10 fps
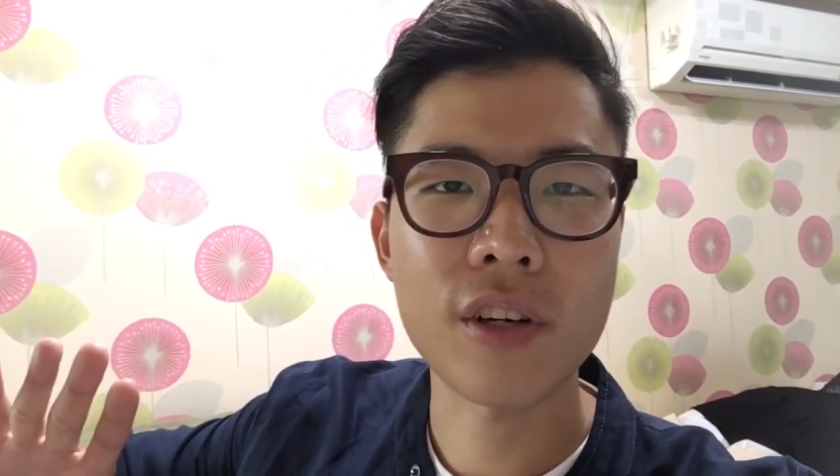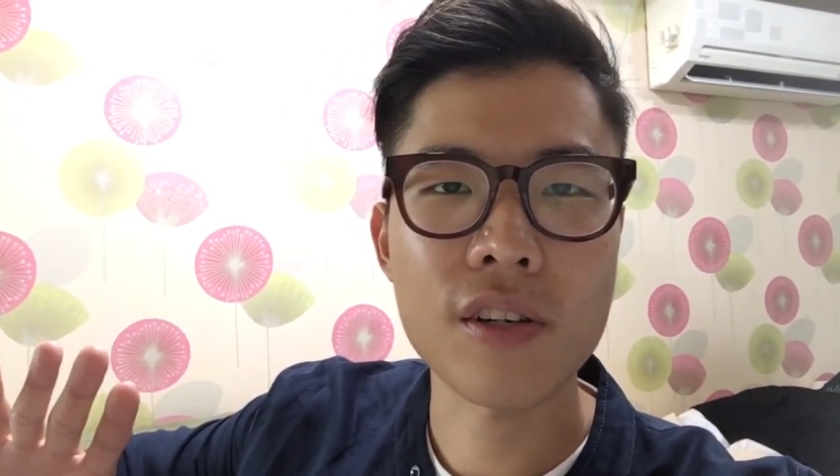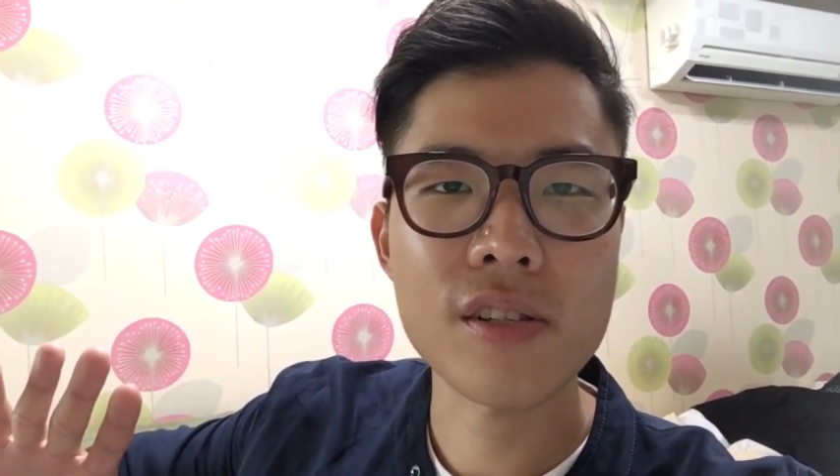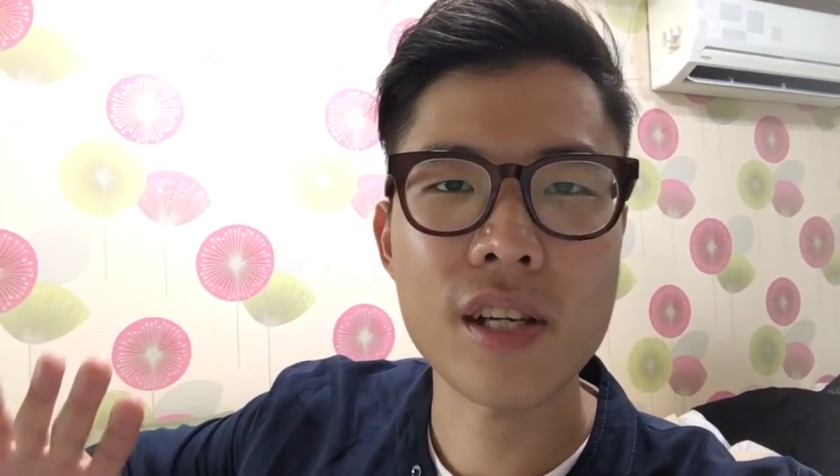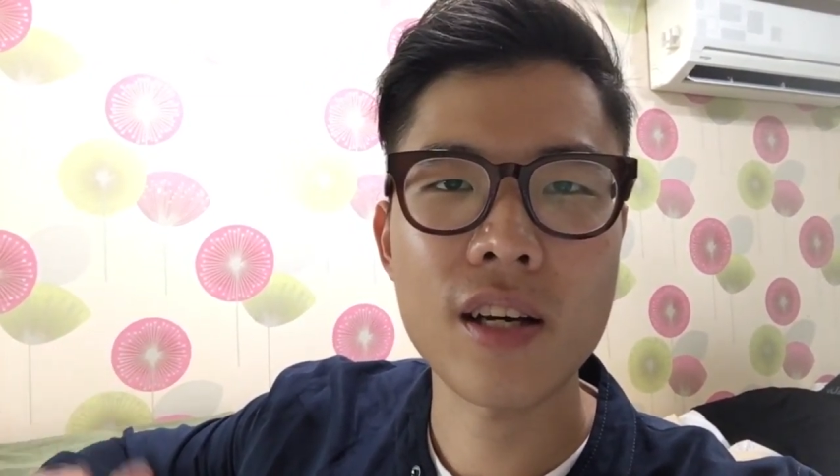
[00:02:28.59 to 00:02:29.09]

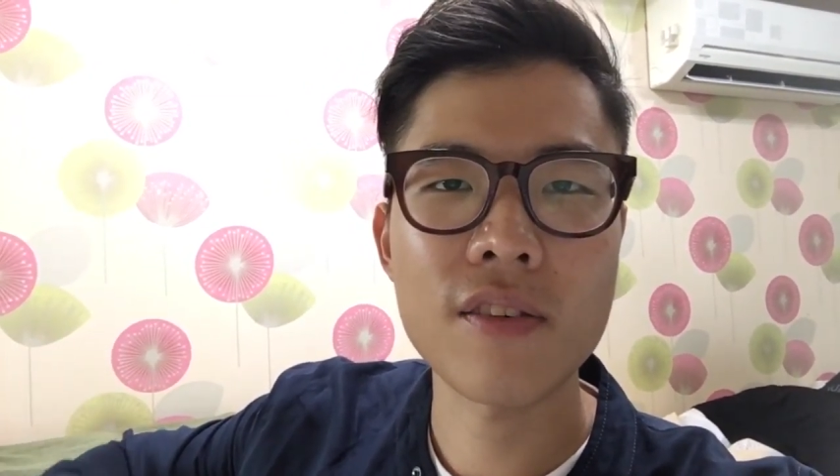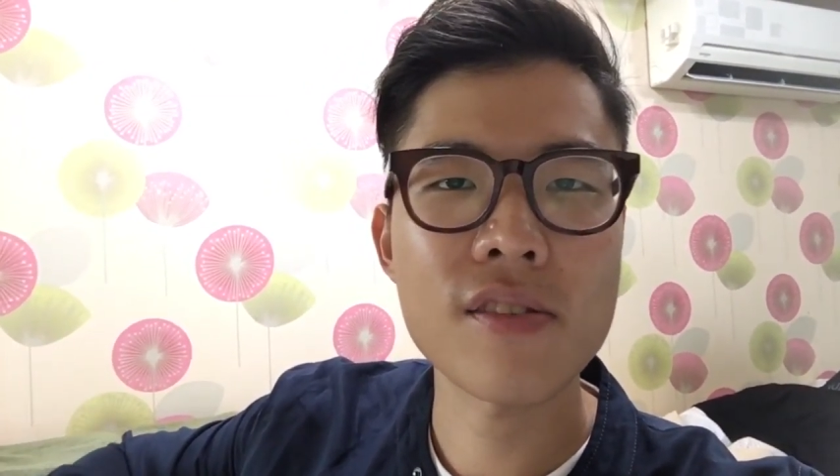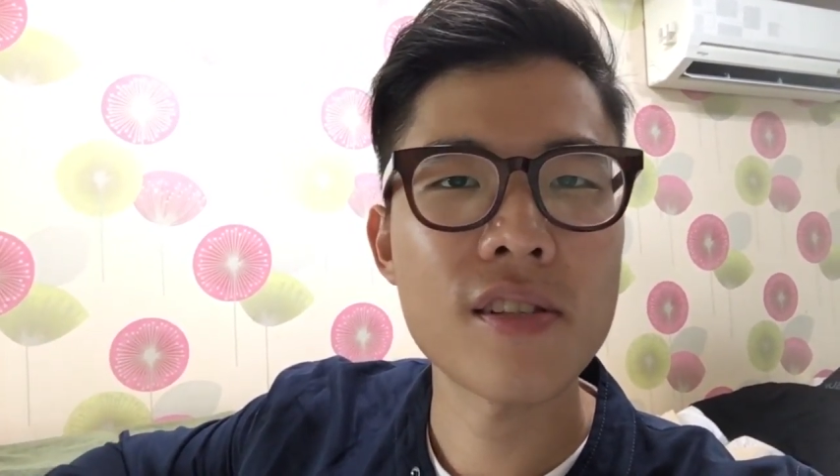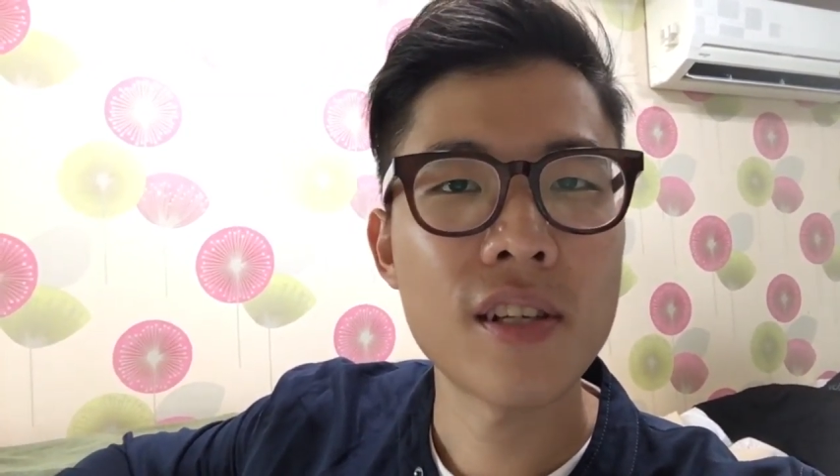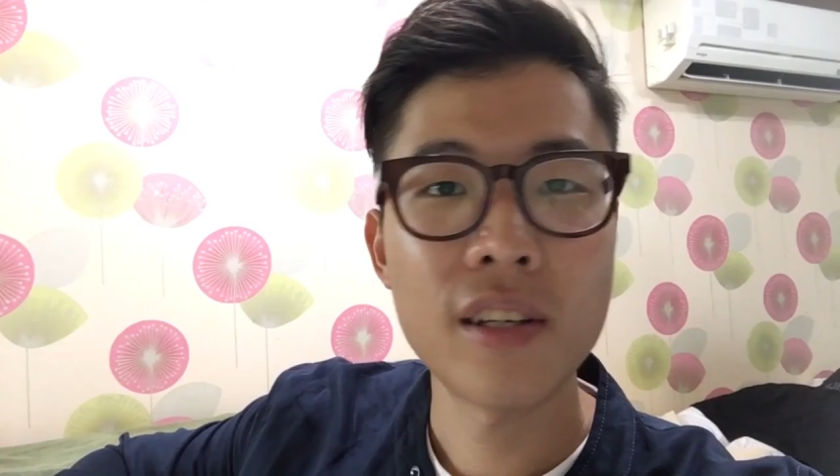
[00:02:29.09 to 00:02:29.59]

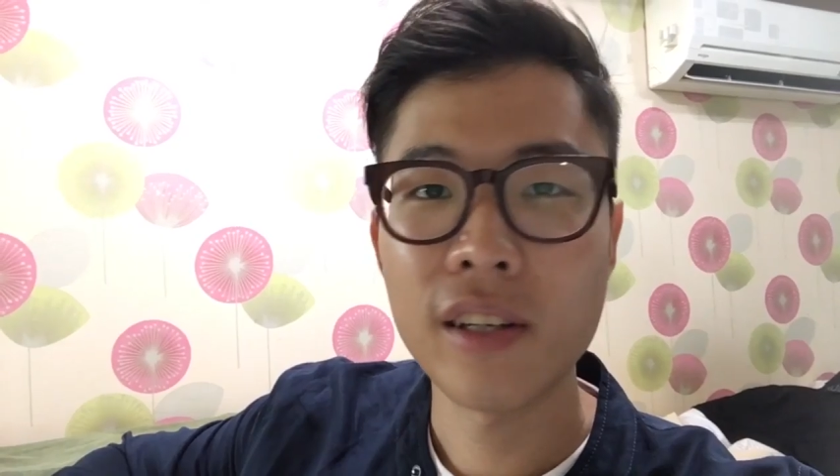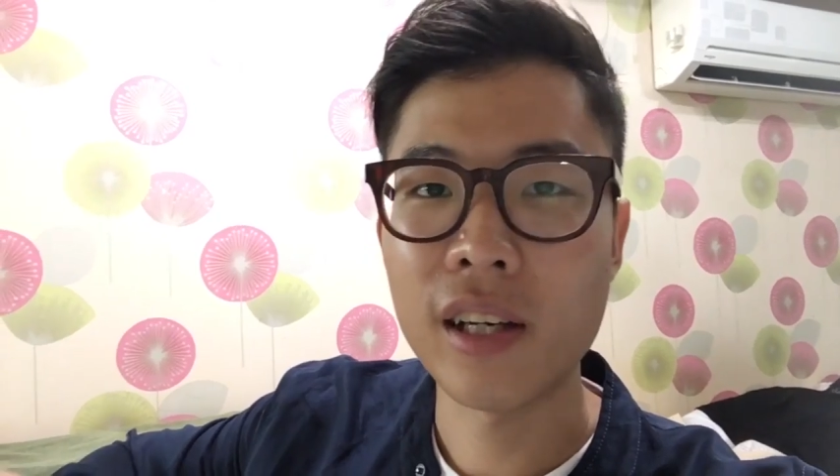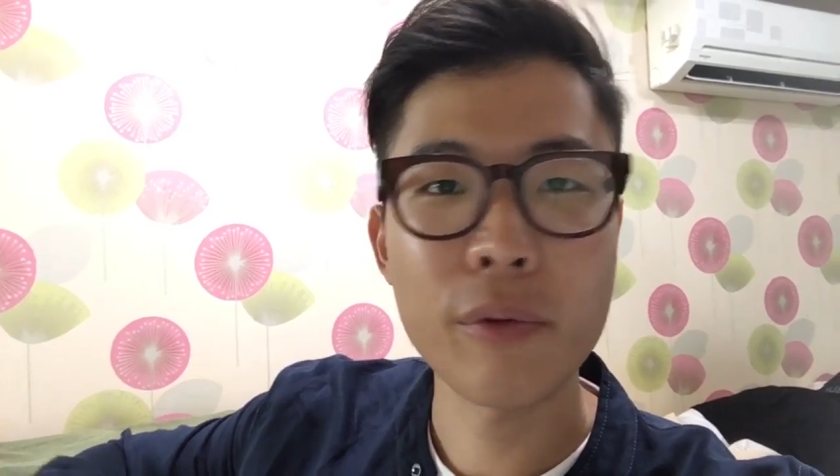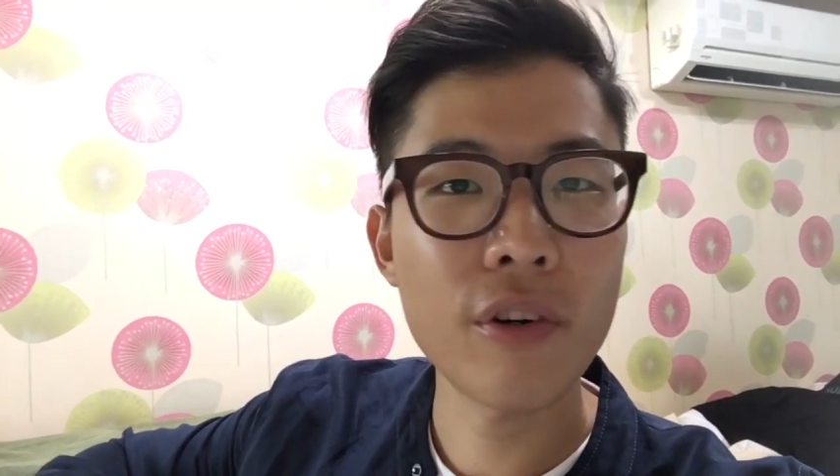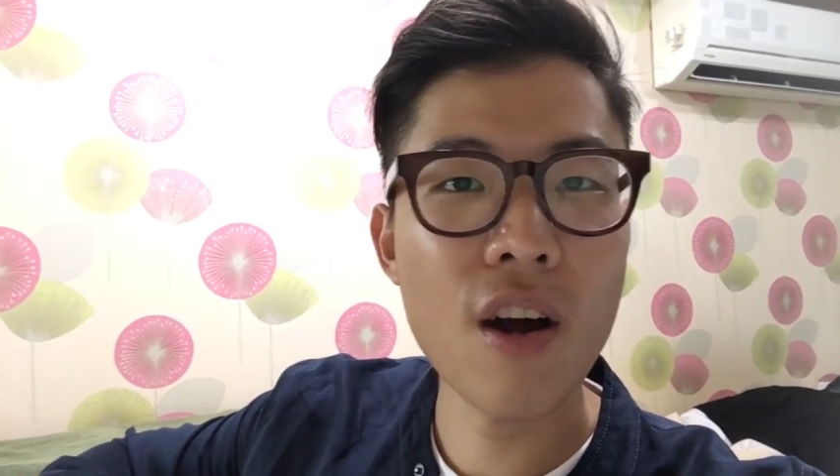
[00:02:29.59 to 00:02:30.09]
ourselves
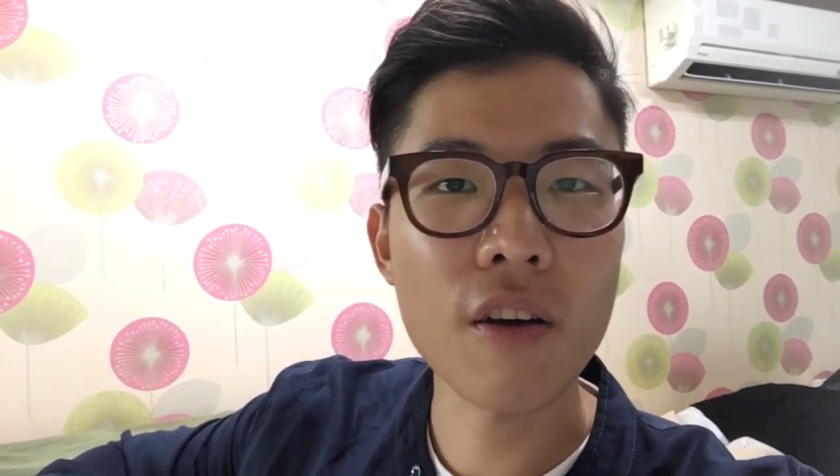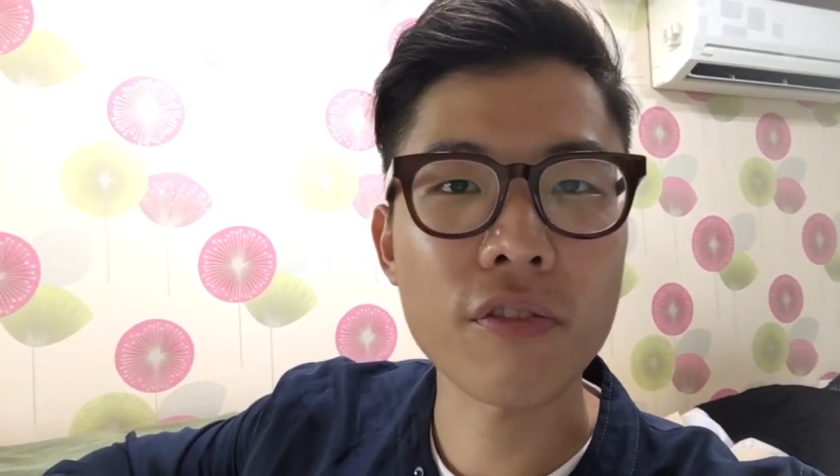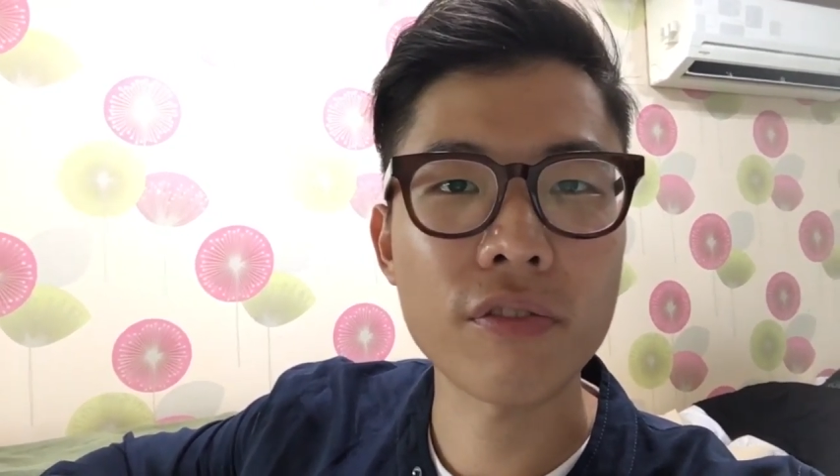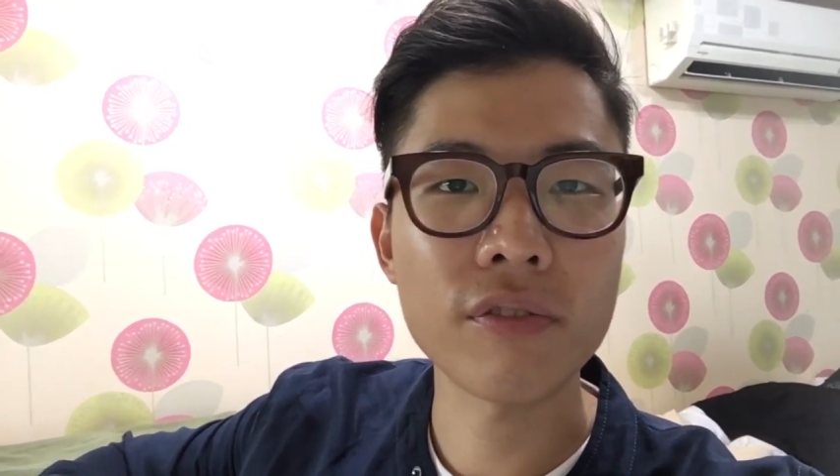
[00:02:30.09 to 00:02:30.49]
and we're off.